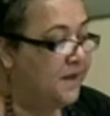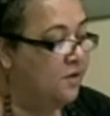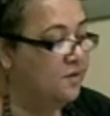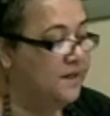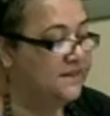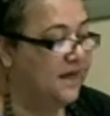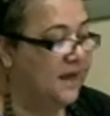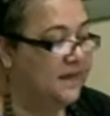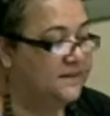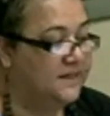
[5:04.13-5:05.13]
who is
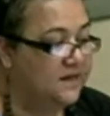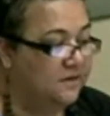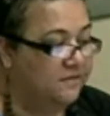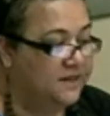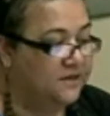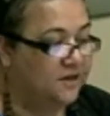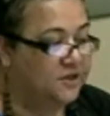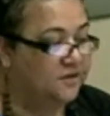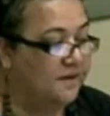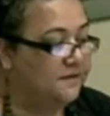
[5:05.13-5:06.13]
a senior
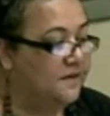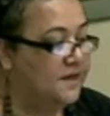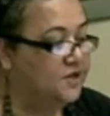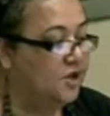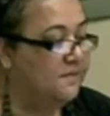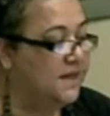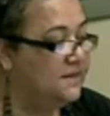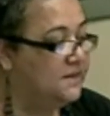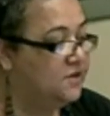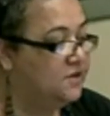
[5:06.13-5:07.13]
researcher at the German
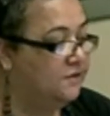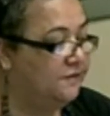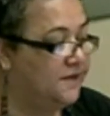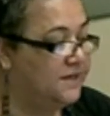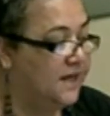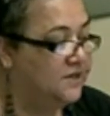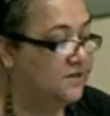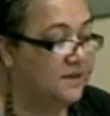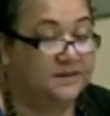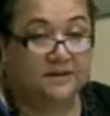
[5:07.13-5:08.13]
Institute for
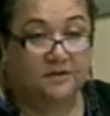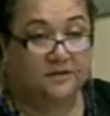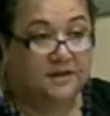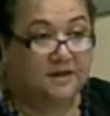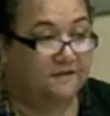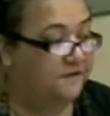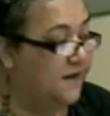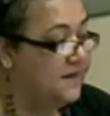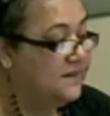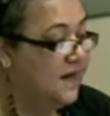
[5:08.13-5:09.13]
International and Security
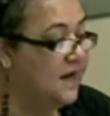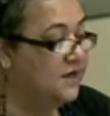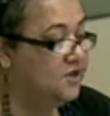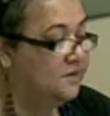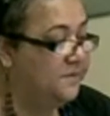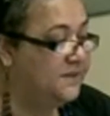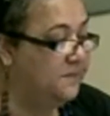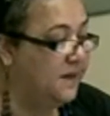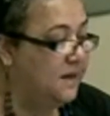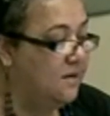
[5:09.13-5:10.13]
Affairs. She'll be
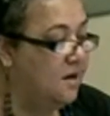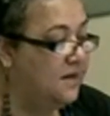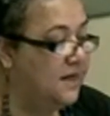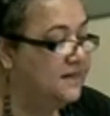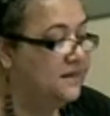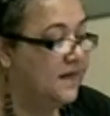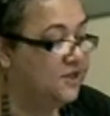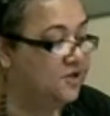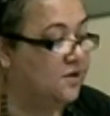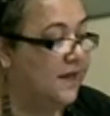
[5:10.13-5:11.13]
speaking on
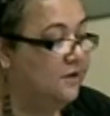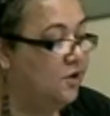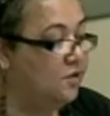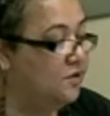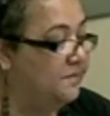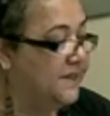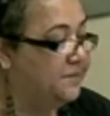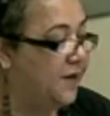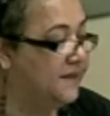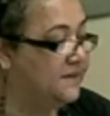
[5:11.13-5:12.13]
international and local
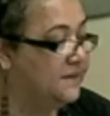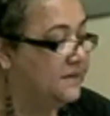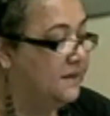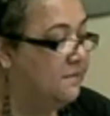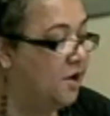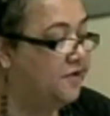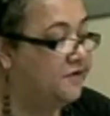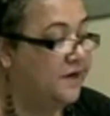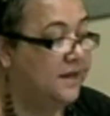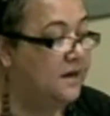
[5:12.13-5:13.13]
best practices in
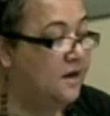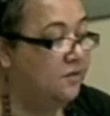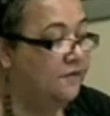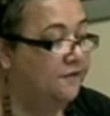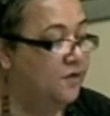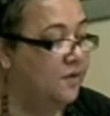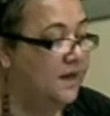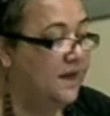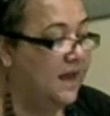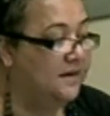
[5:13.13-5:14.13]
monitoring,
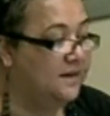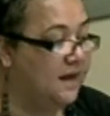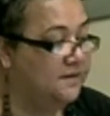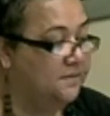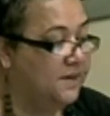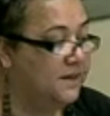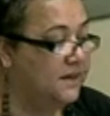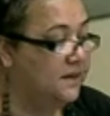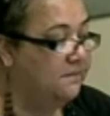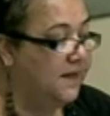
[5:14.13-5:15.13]
reviewing, and
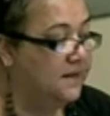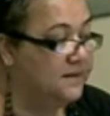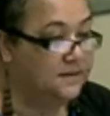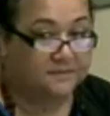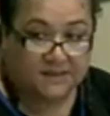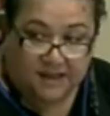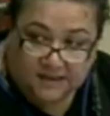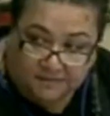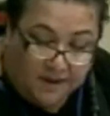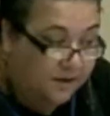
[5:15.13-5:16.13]
accountability mechanisms.
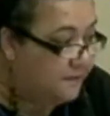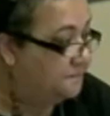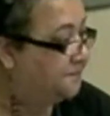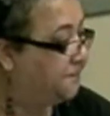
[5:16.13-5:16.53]
Thanks, Mariam.